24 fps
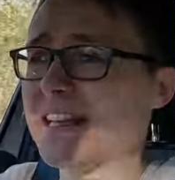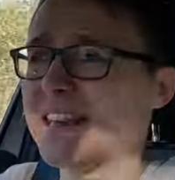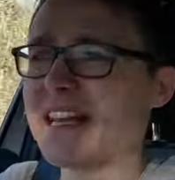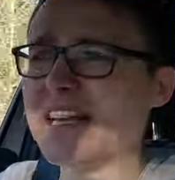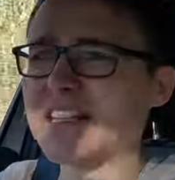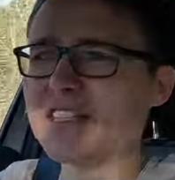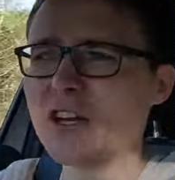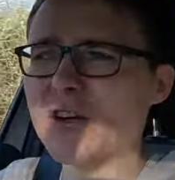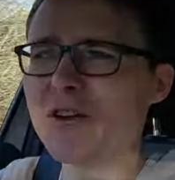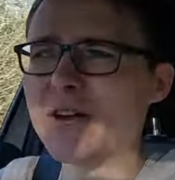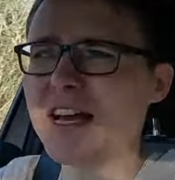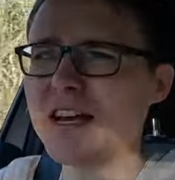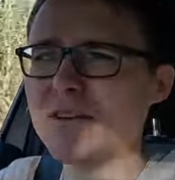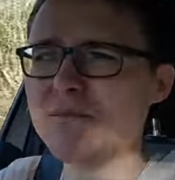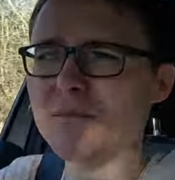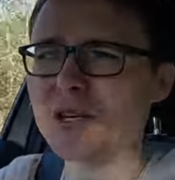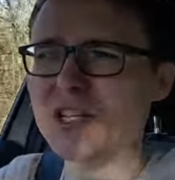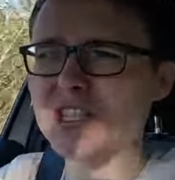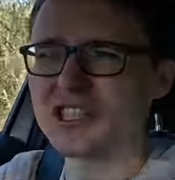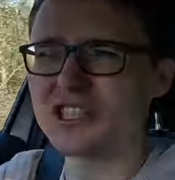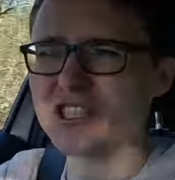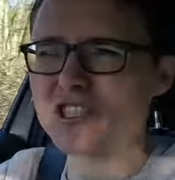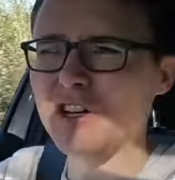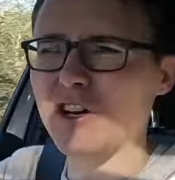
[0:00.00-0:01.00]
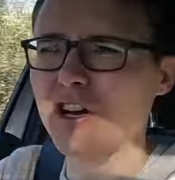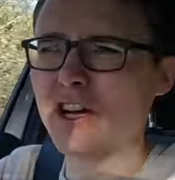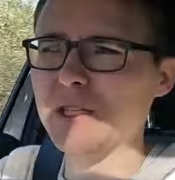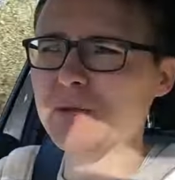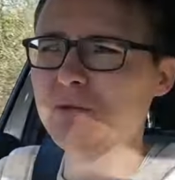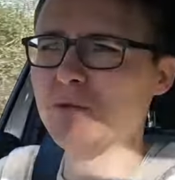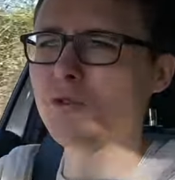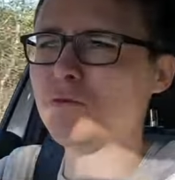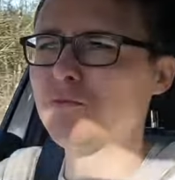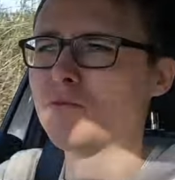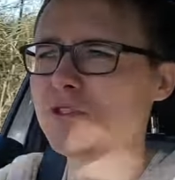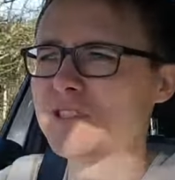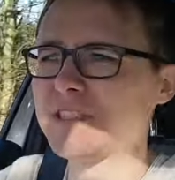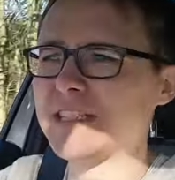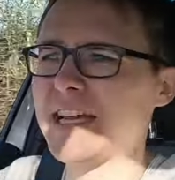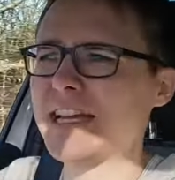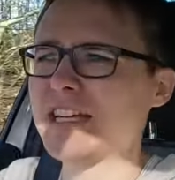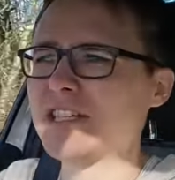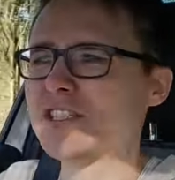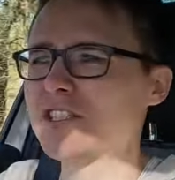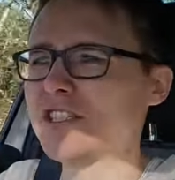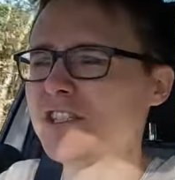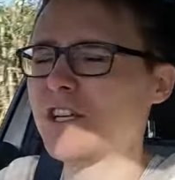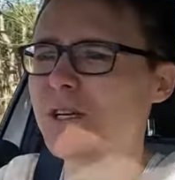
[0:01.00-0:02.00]
They don't have much sidewall
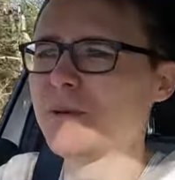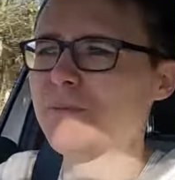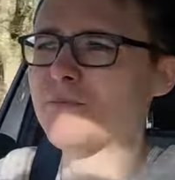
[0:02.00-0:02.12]
protection.